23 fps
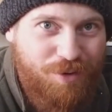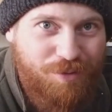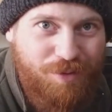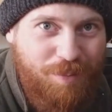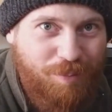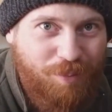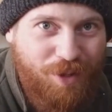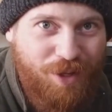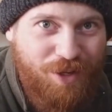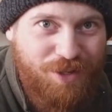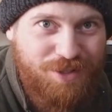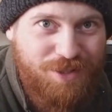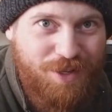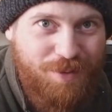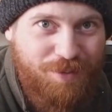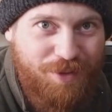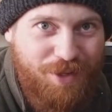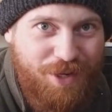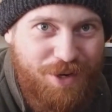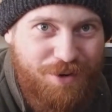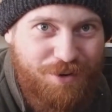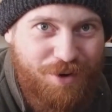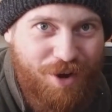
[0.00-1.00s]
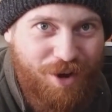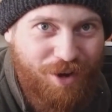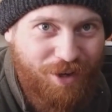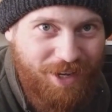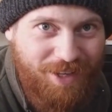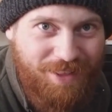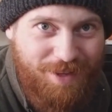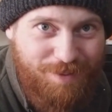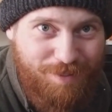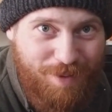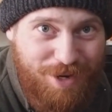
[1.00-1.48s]
I plug something in wrong
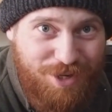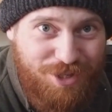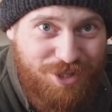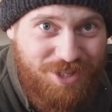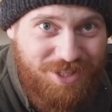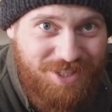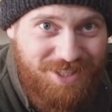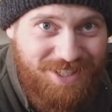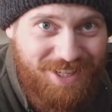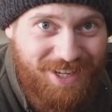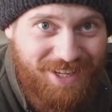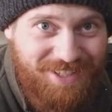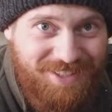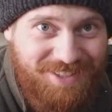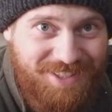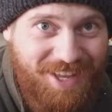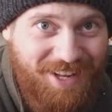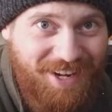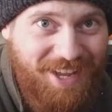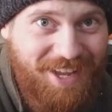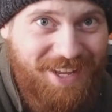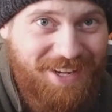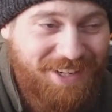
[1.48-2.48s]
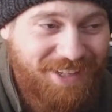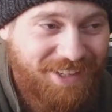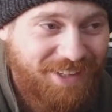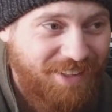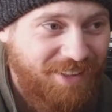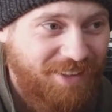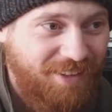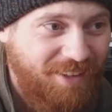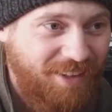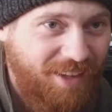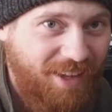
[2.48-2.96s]
and then my GTX 1080
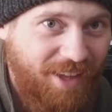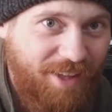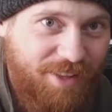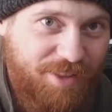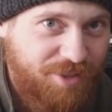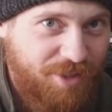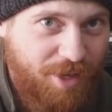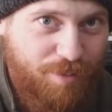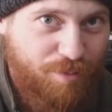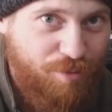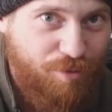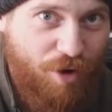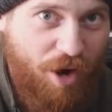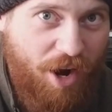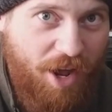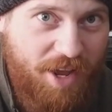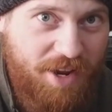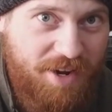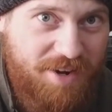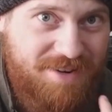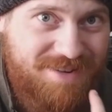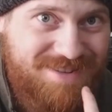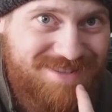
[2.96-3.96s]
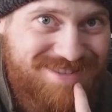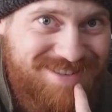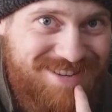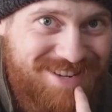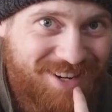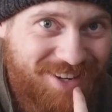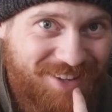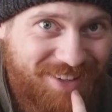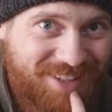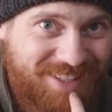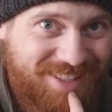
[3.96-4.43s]
ends up fried? You
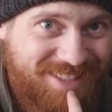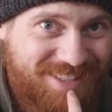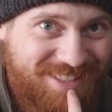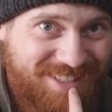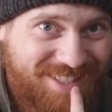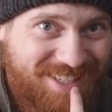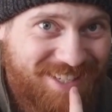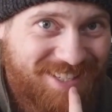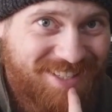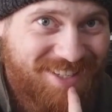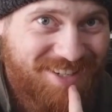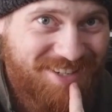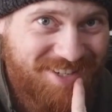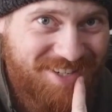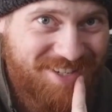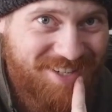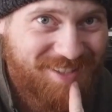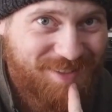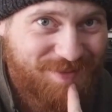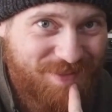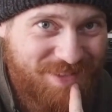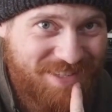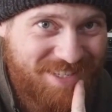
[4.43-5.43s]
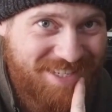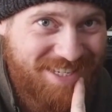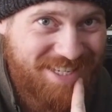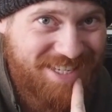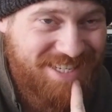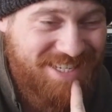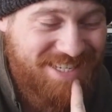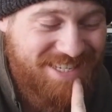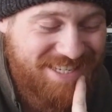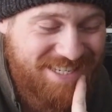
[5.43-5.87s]
know, that's a $600 mistake.